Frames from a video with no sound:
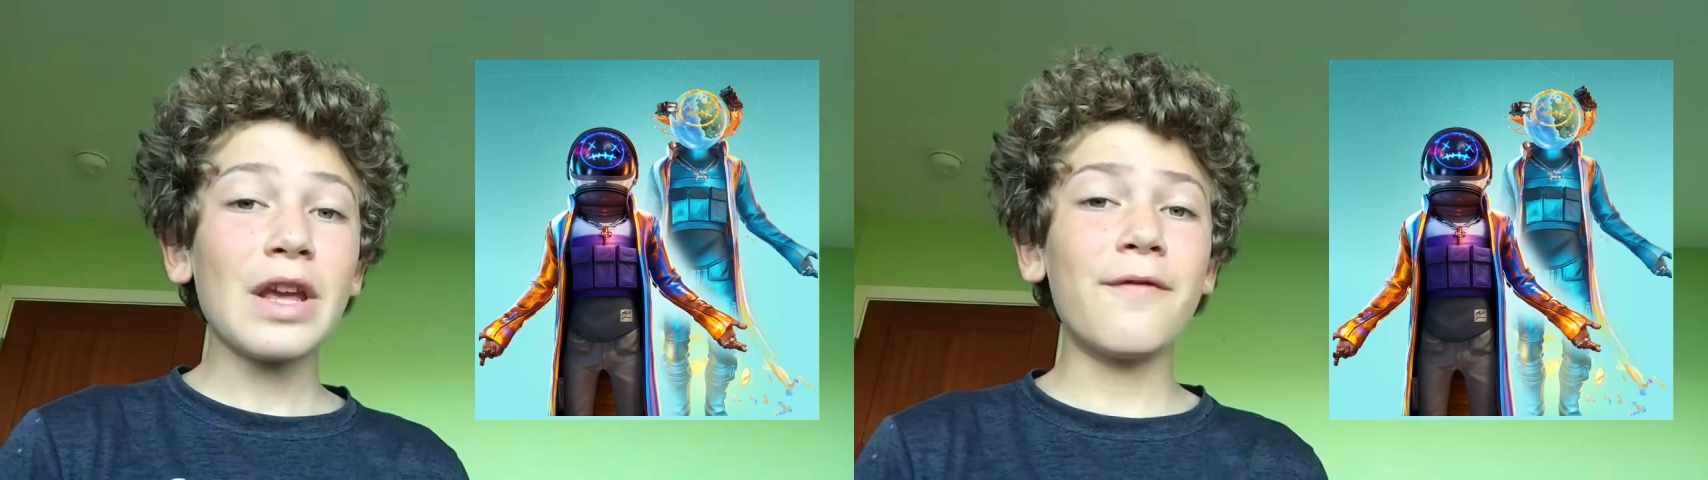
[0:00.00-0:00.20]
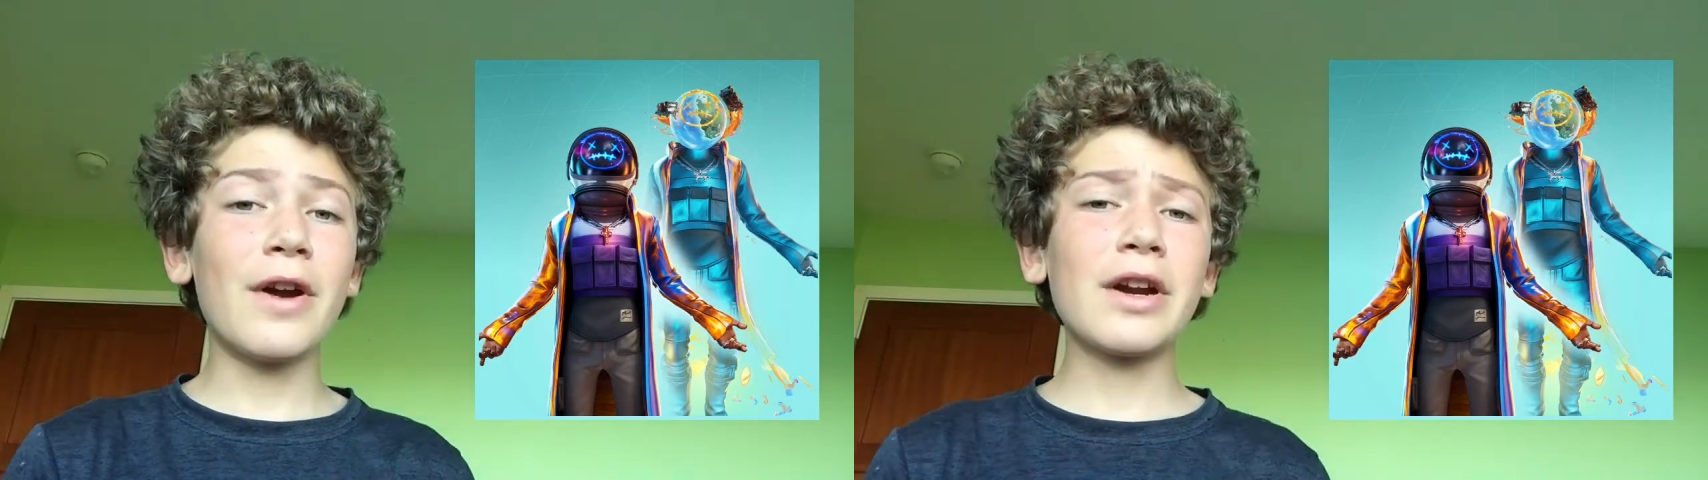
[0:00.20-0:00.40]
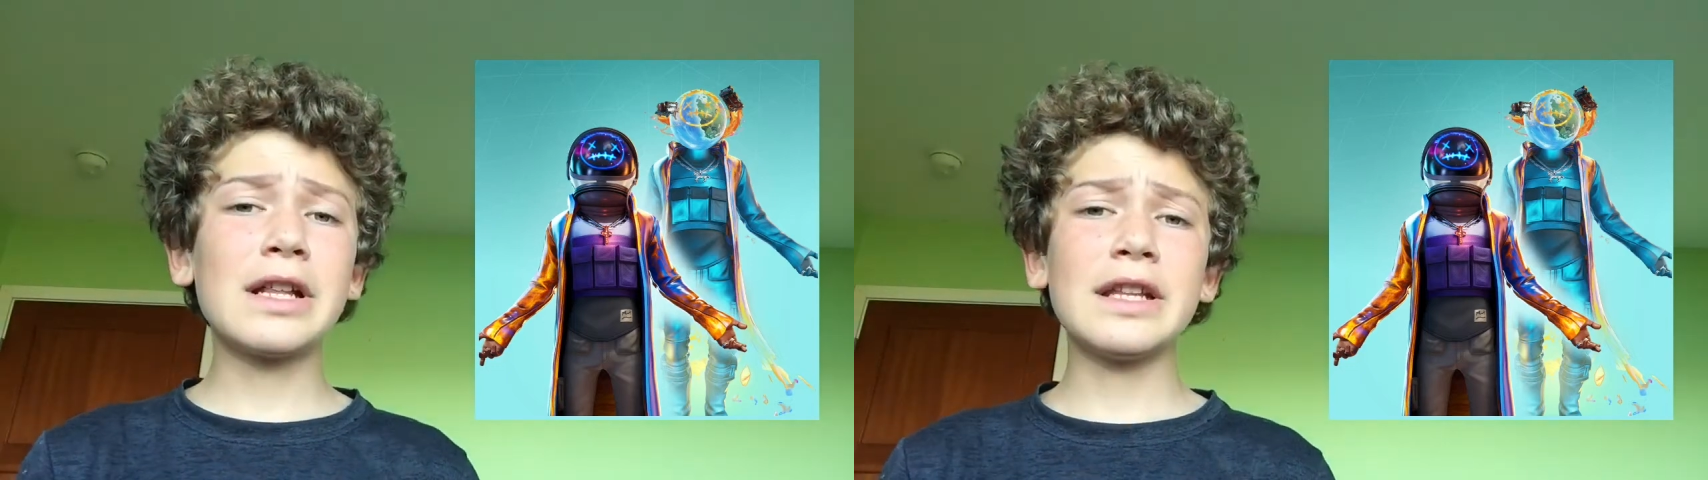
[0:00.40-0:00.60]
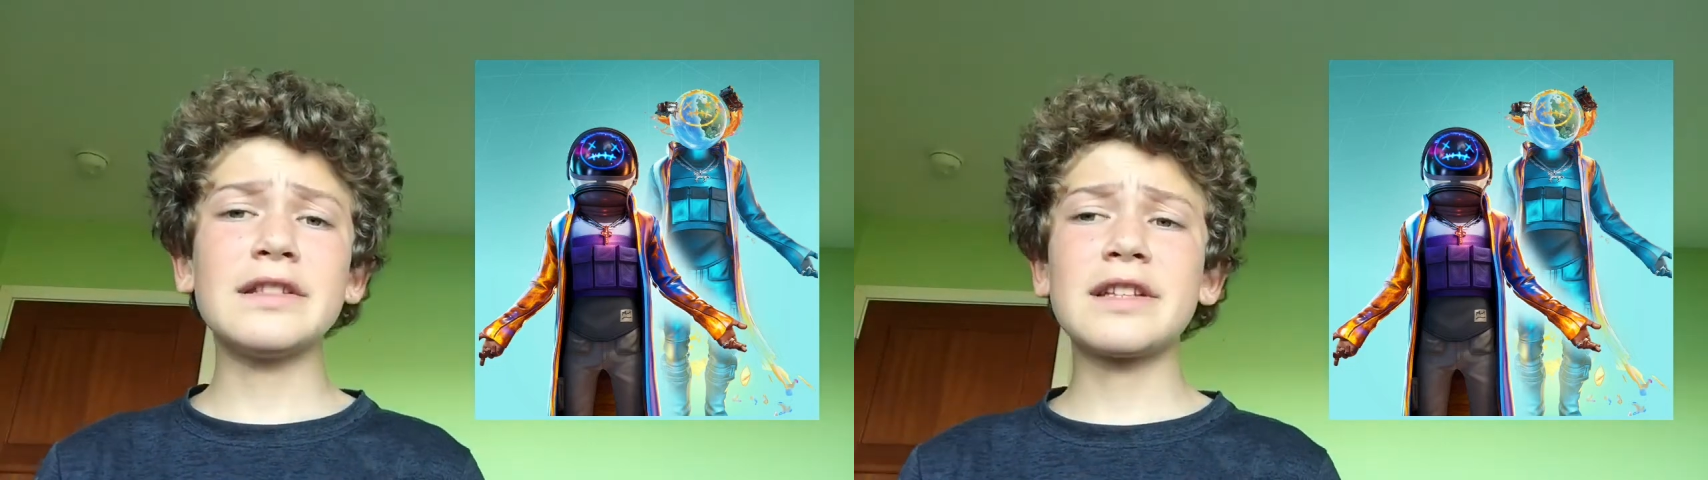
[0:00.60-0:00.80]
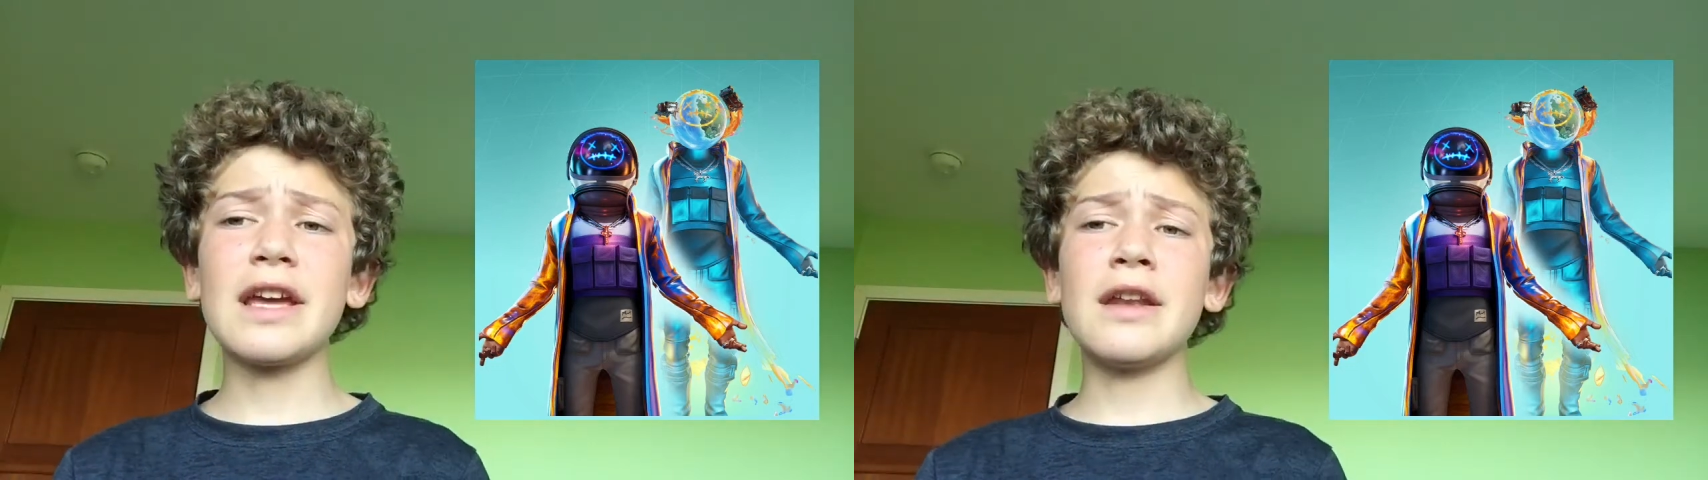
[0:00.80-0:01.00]
very clean
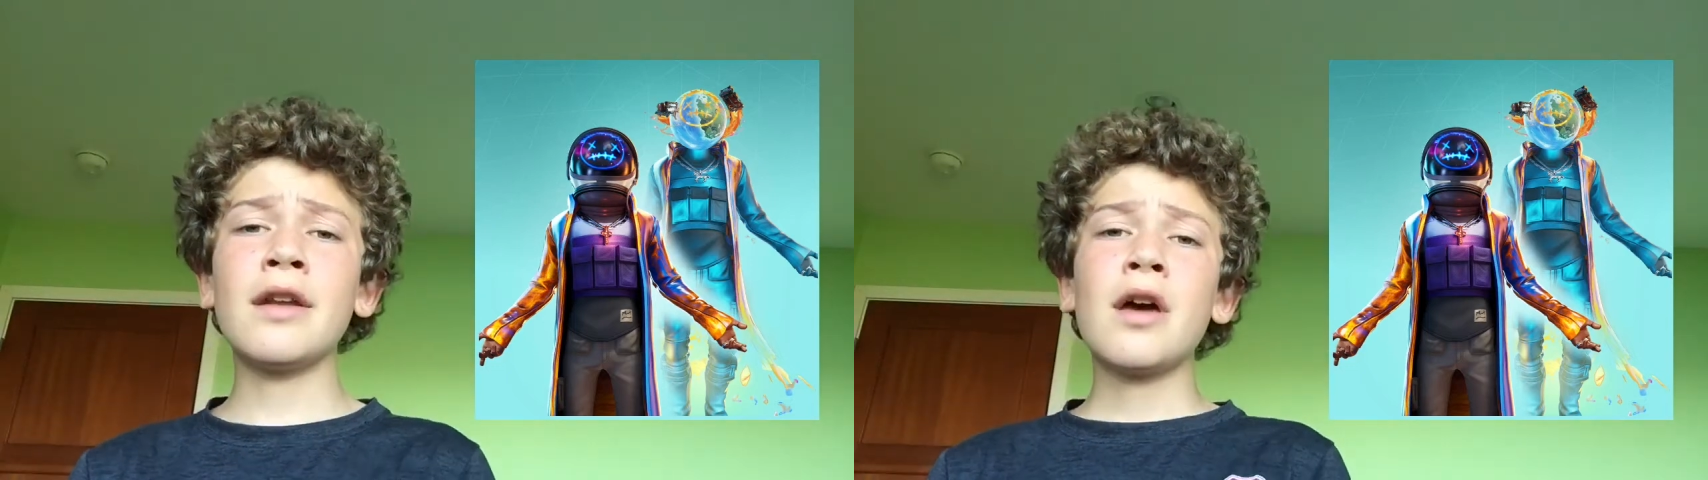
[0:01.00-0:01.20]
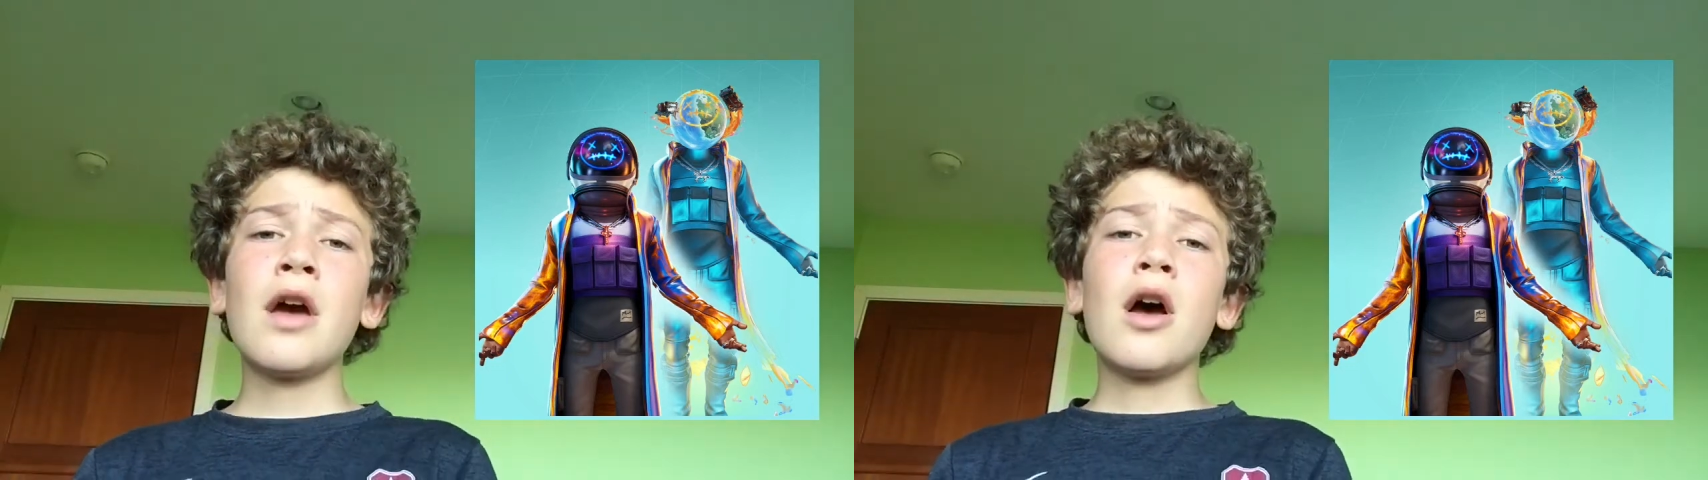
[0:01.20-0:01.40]
skin.